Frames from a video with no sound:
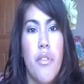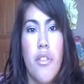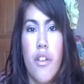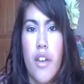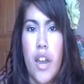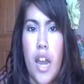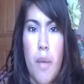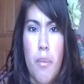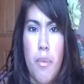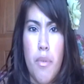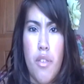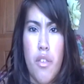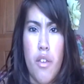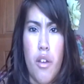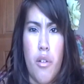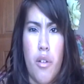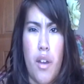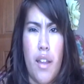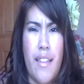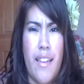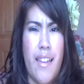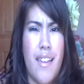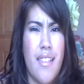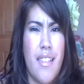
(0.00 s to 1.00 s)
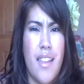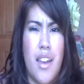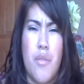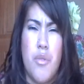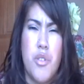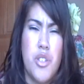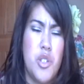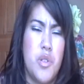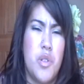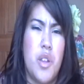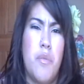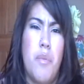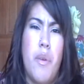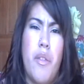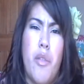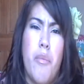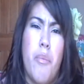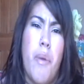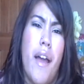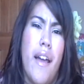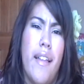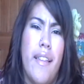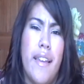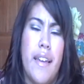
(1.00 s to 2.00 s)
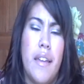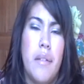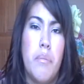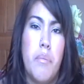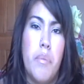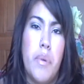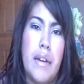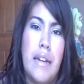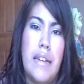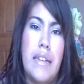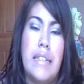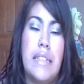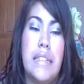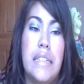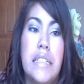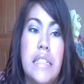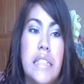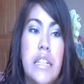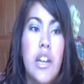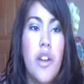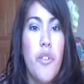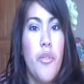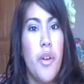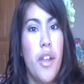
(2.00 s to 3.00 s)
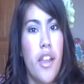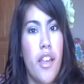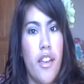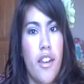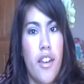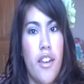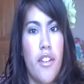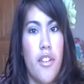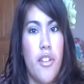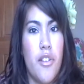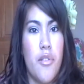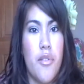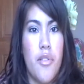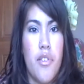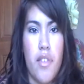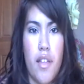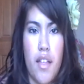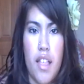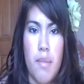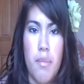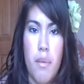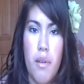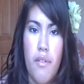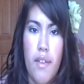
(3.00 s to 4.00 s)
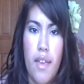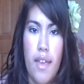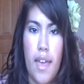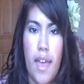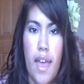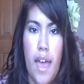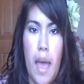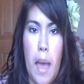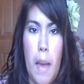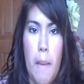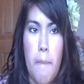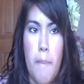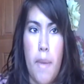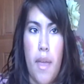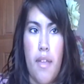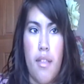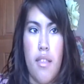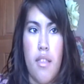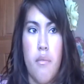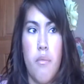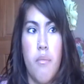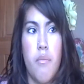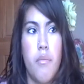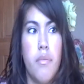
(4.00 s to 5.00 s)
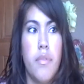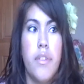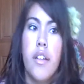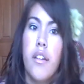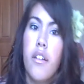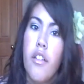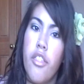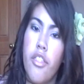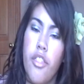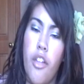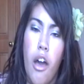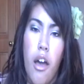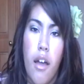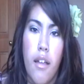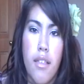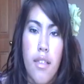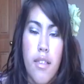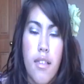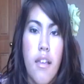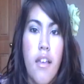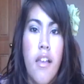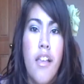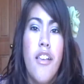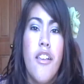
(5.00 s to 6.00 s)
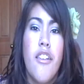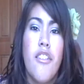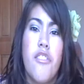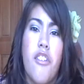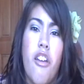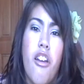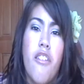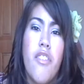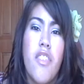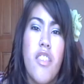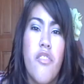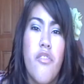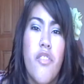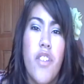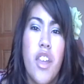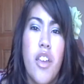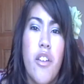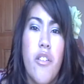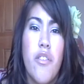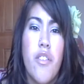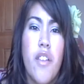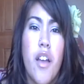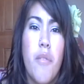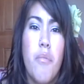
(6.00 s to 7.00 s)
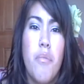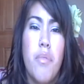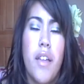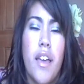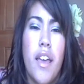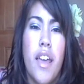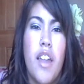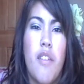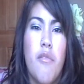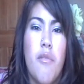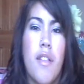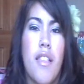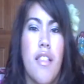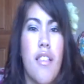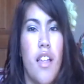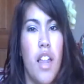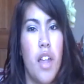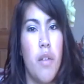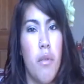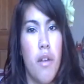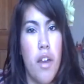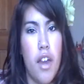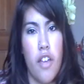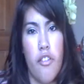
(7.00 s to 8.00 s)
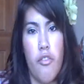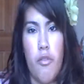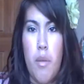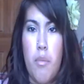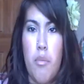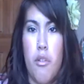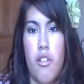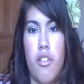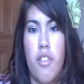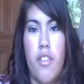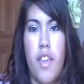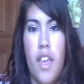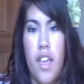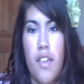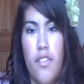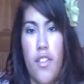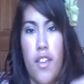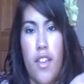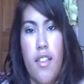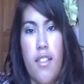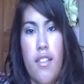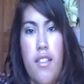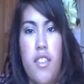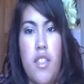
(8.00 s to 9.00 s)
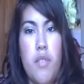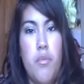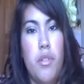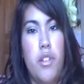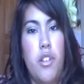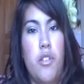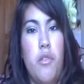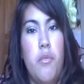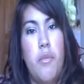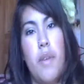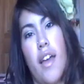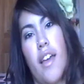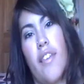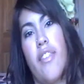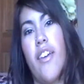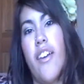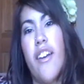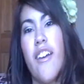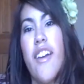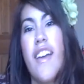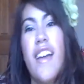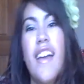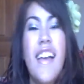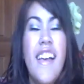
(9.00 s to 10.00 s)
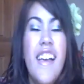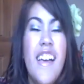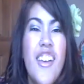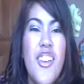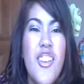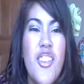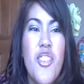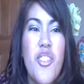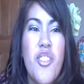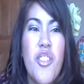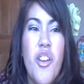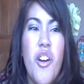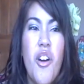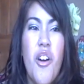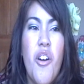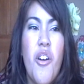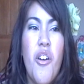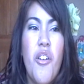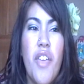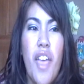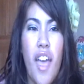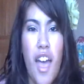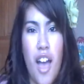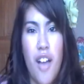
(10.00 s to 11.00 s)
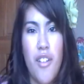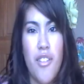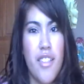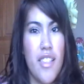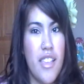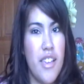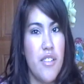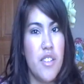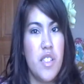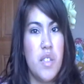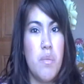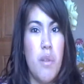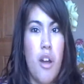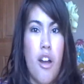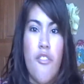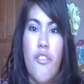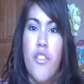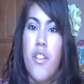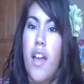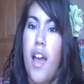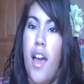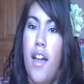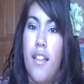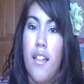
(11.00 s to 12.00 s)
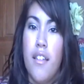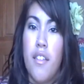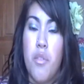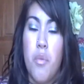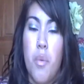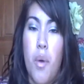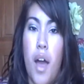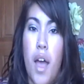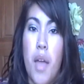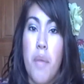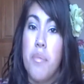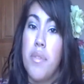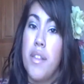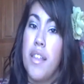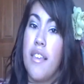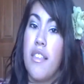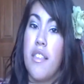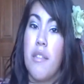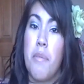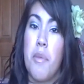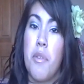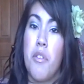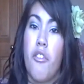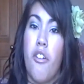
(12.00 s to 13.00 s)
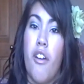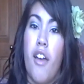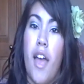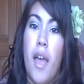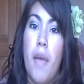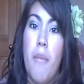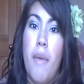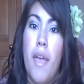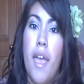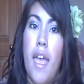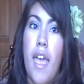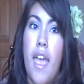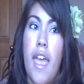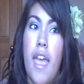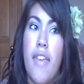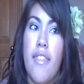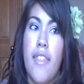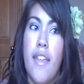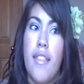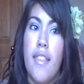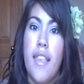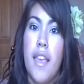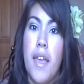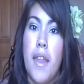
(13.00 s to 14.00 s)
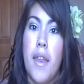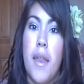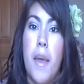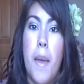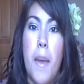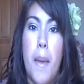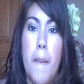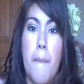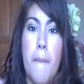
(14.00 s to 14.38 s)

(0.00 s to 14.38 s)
it was a good episode. Like I said, I wish it would have been the pilot, but what are you going to do? So that's my recap and some little thoughts. Sorry this video is up late. I've been celebrating for my birthday, if you can't see the balloon back there. So yeah, I'll see you tomorrow for Kylex Y. Please subscribe, and that's it.